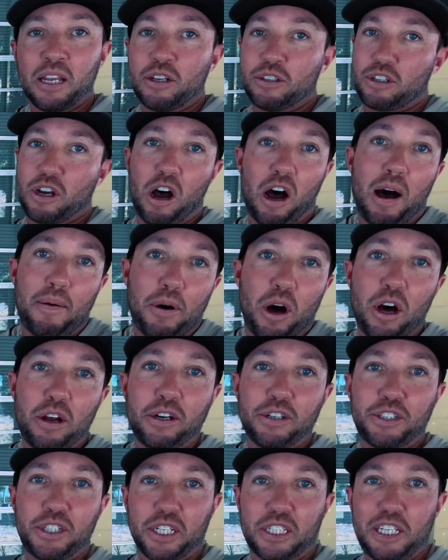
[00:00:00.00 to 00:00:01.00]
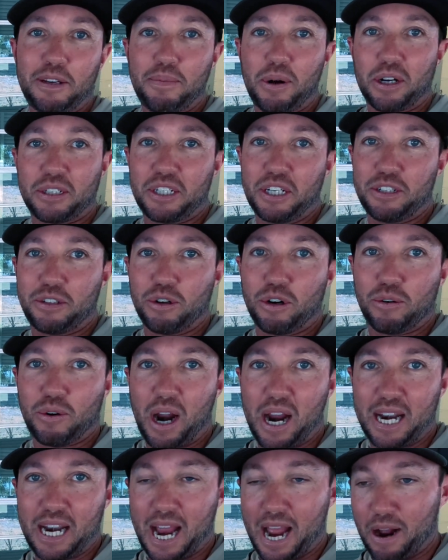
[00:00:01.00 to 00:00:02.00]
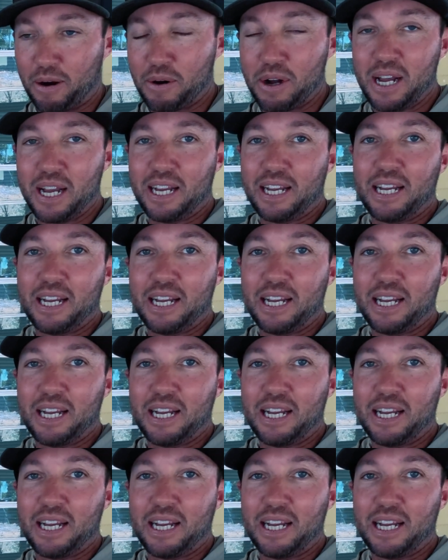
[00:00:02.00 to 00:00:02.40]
So I'm 160 bucks into it right now.